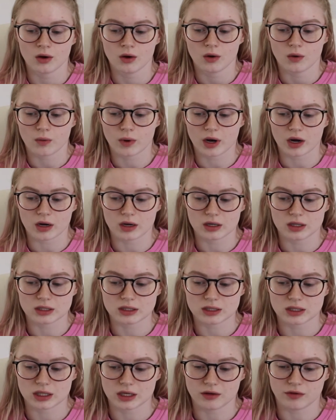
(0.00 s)
Whereas
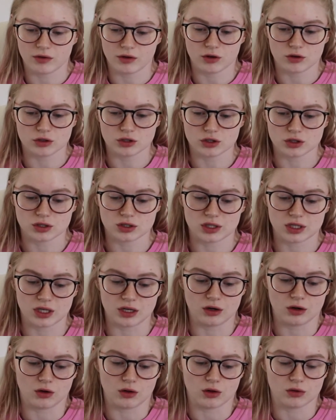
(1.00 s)
if you're just
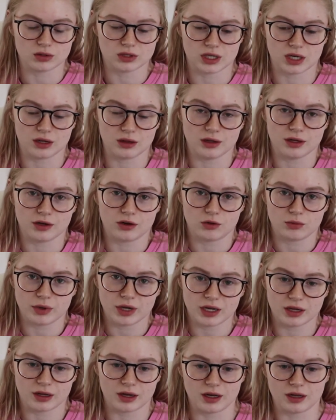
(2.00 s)
enclosing a little
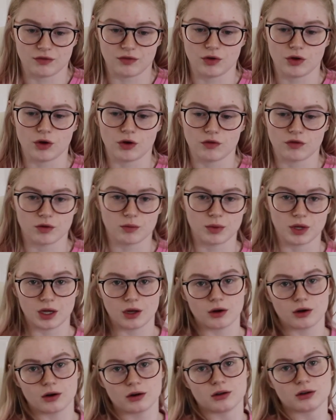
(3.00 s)
bit, like if you go from
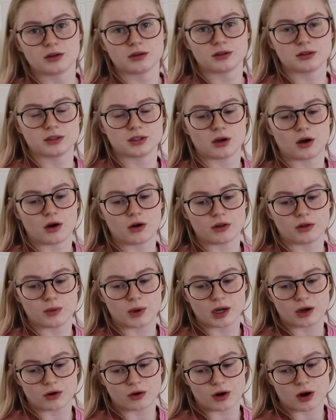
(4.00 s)
here to all the
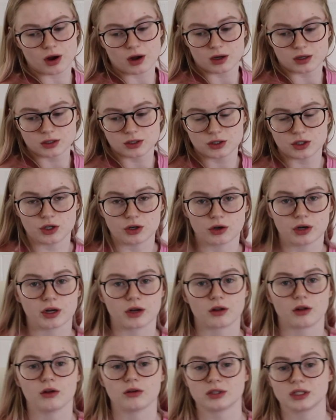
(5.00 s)
way across, you're
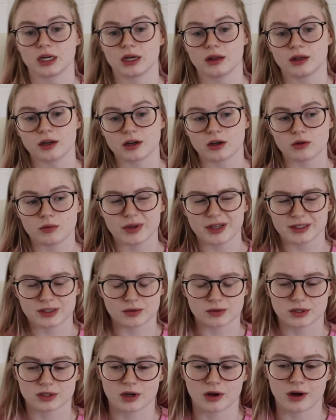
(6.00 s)
enclosing a little bit, so
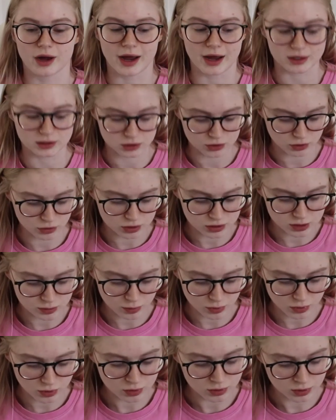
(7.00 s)
it's not as
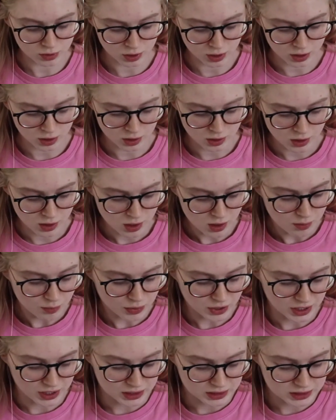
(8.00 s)
noticeable,
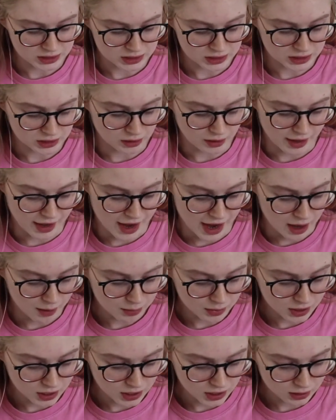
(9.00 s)
but it's still
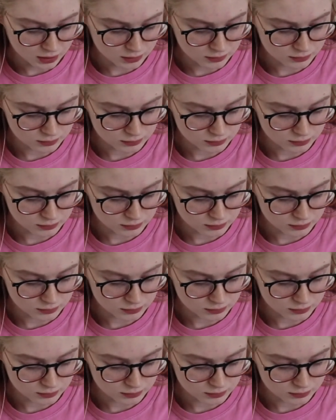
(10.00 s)
happening.